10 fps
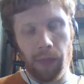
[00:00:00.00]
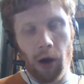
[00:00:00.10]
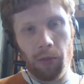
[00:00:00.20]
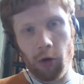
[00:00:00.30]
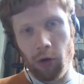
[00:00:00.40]

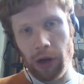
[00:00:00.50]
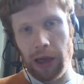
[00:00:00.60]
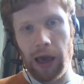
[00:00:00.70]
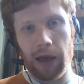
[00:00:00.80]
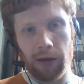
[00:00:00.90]
Now, I'm not going to
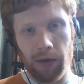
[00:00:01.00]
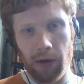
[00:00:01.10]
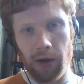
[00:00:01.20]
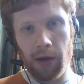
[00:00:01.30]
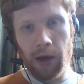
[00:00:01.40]
get
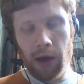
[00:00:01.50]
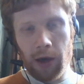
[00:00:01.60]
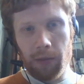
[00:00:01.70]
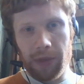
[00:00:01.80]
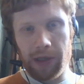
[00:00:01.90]
into
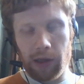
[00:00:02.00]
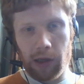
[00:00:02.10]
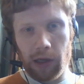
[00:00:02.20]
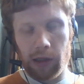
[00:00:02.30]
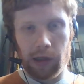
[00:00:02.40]
the
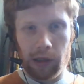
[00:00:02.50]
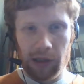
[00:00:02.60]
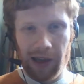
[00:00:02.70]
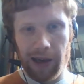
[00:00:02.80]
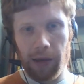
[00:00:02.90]

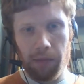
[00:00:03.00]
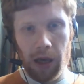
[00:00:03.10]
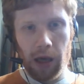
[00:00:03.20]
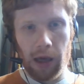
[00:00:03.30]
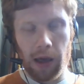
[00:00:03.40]
statistics that can
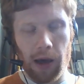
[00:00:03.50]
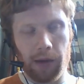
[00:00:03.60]
be,